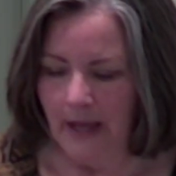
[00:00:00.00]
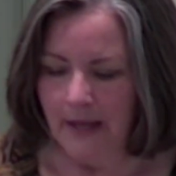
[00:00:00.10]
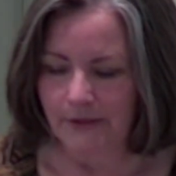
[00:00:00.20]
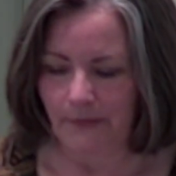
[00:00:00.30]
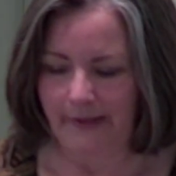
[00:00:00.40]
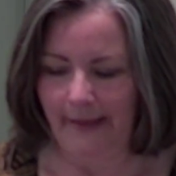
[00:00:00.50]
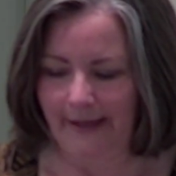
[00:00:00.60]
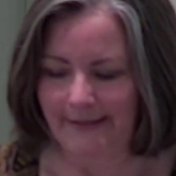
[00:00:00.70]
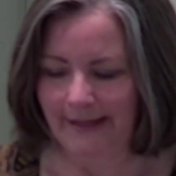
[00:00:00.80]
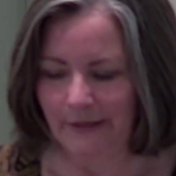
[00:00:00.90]
So Eli
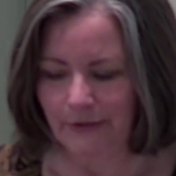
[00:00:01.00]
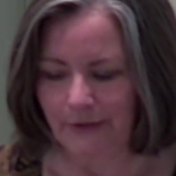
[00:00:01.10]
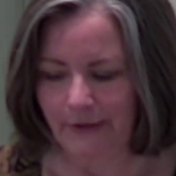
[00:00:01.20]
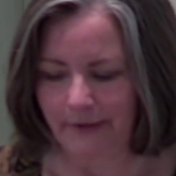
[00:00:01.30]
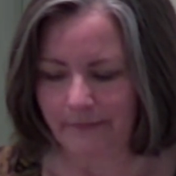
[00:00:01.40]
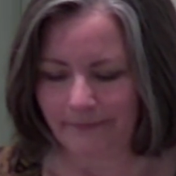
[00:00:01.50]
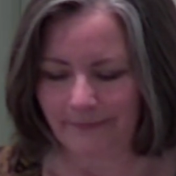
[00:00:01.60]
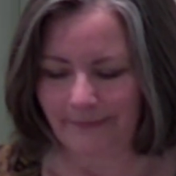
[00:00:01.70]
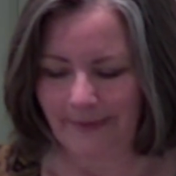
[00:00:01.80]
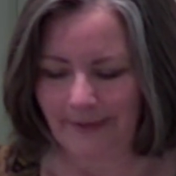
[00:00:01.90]
said to her,
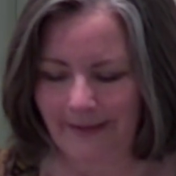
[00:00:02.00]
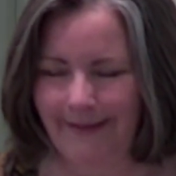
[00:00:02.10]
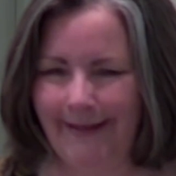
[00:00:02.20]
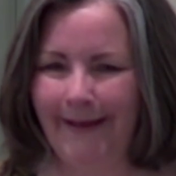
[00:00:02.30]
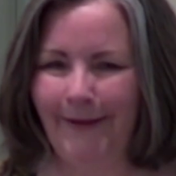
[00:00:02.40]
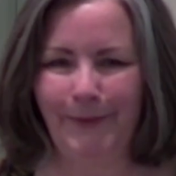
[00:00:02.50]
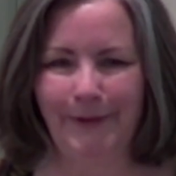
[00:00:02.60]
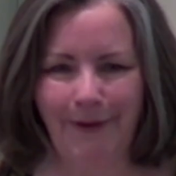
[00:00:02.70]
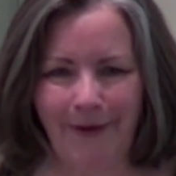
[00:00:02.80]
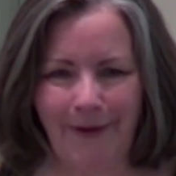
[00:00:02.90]
"How
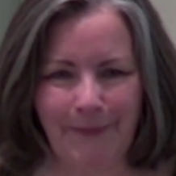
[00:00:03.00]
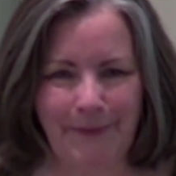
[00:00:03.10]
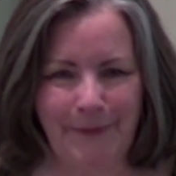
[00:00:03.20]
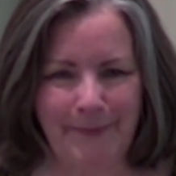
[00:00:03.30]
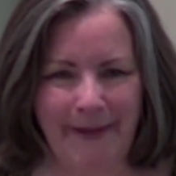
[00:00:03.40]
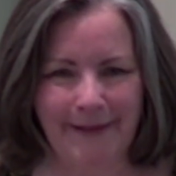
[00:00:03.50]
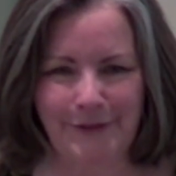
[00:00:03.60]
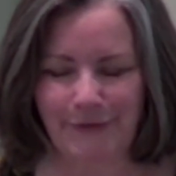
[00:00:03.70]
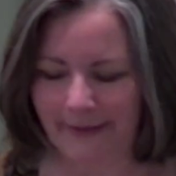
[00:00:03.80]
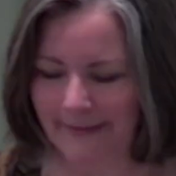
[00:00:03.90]
long will you make a
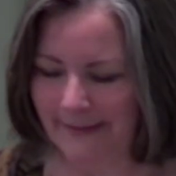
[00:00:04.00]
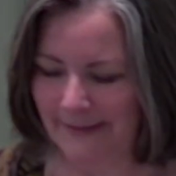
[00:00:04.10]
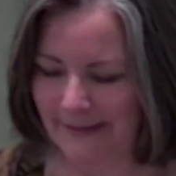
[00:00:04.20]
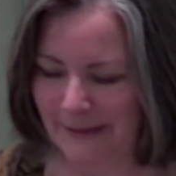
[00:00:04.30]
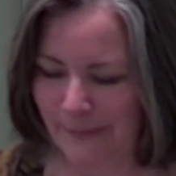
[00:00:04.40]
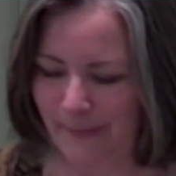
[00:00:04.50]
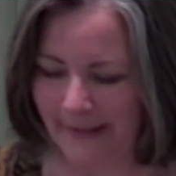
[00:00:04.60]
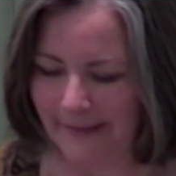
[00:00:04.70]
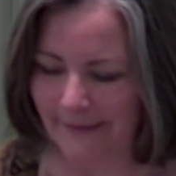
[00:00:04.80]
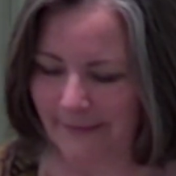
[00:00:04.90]
drunken
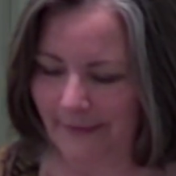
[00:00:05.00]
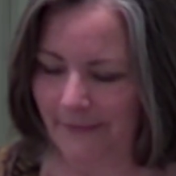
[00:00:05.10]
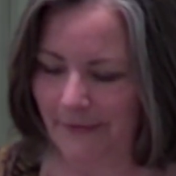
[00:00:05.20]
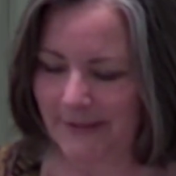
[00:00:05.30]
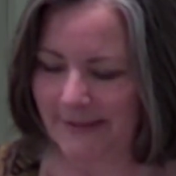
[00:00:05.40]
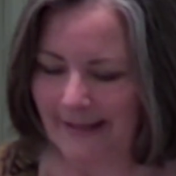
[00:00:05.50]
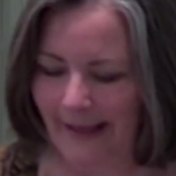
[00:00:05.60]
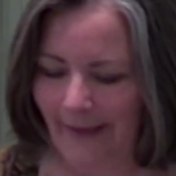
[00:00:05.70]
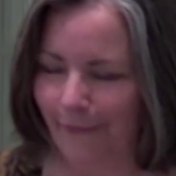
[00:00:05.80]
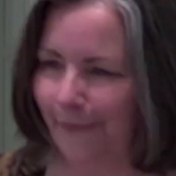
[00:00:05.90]
spectacle of
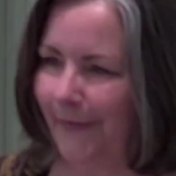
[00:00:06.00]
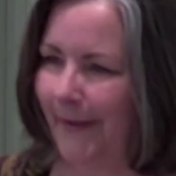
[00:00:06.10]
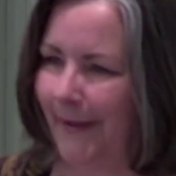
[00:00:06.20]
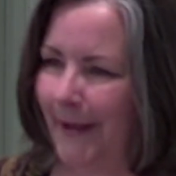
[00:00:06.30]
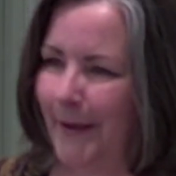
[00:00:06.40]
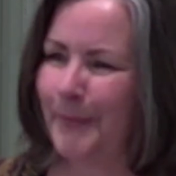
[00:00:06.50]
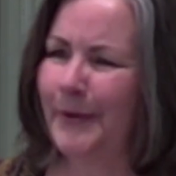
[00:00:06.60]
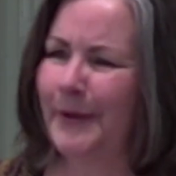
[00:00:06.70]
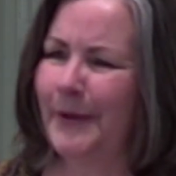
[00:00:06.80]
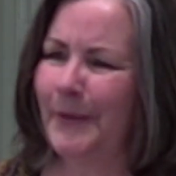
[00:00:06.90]
yourself?
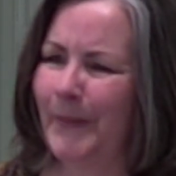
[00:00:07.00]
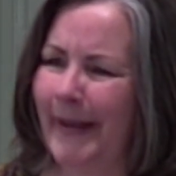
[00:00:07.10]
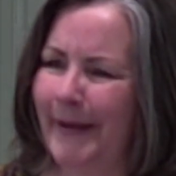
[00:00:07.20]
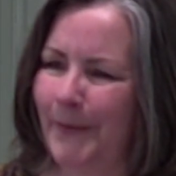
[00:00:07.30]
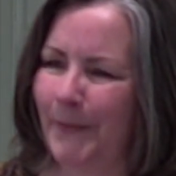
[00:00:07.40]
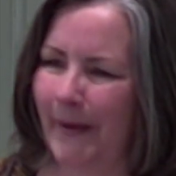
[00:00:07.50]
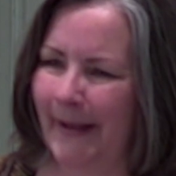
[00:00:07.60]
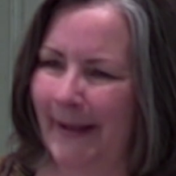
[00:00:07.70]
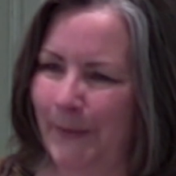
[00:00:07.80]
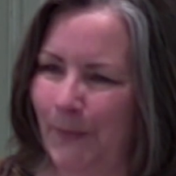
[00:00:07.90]
Put away your
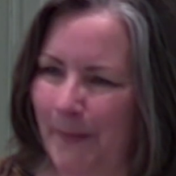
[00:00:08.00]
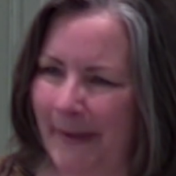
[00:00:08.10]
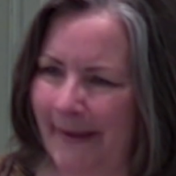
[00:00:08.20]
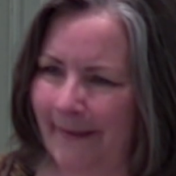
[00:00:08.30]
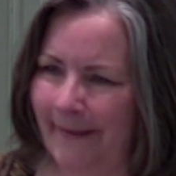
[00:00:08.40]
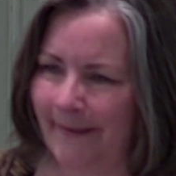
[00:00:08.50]
wine, woman."